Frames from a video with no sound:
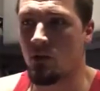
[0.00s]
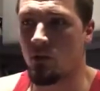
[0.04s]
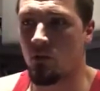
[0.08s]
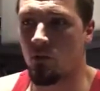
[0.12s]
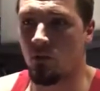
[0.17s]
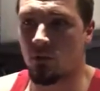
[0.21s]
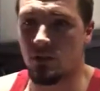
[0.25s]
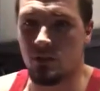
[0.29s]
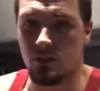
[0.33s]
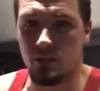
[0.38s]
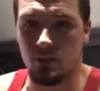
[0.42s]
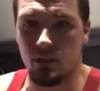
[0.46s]

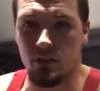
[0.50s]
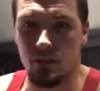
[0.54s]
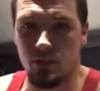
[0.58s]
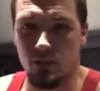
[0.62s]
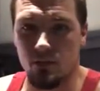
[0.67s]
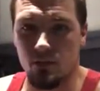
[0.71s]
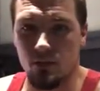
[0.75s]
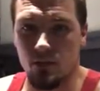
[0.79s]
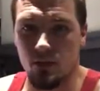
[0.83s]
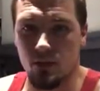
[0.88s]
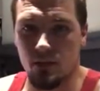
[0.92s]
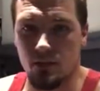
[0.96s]
what state
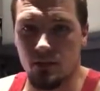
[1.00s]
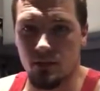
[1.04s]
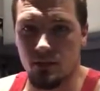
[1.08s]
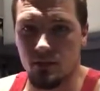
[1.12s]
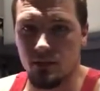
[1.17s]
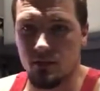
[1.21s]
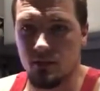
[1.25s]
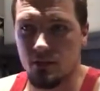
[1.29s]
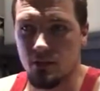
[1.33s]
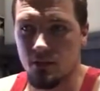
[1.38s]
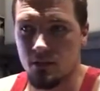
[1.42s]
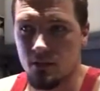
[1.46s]
you're running,
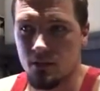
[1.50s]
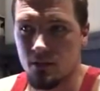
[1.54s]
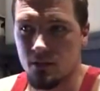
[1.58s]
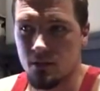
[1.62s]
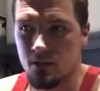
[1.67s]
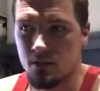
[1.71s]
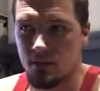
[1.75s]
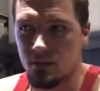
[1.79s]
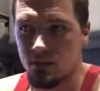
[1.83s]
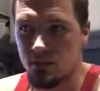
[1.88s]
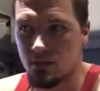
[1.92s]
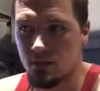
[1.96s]

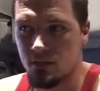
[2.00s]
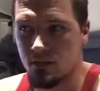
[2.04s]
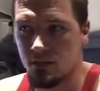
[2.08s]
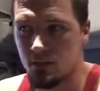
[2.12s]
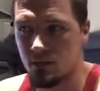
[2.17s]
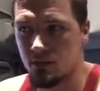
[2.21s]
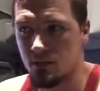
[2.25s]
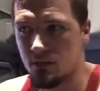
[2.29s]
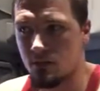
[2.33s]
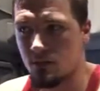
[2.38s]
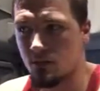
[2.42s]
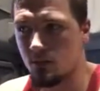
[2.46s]

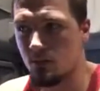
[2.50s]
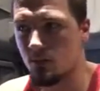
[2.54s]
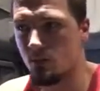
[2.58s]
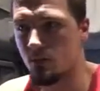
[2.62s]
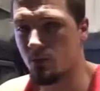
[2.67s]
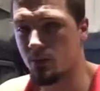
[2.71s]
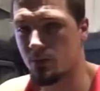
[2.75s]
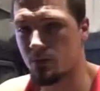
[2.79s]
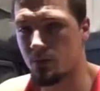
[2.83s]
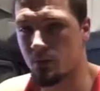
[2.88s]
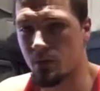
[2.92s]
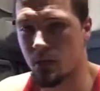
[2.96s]

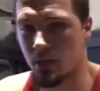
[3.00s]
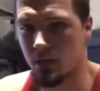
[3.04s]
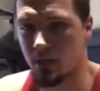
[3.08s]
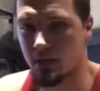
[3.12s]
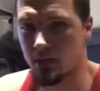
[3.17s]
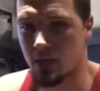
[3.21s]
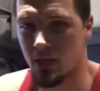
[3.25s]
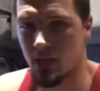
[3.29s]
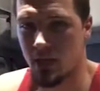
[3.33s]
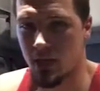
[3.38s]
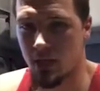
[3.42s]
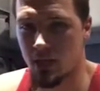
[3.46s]
which one
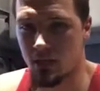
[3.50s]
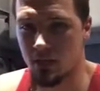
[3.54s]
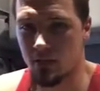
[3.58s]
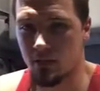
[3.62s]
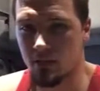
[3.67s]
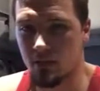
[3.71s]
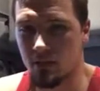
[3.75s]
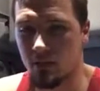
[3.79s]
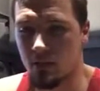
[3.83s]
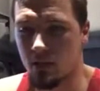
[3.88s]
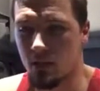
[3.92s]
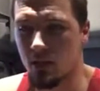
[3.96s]
has a
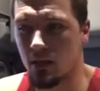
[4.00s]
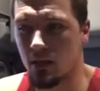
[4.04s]
higher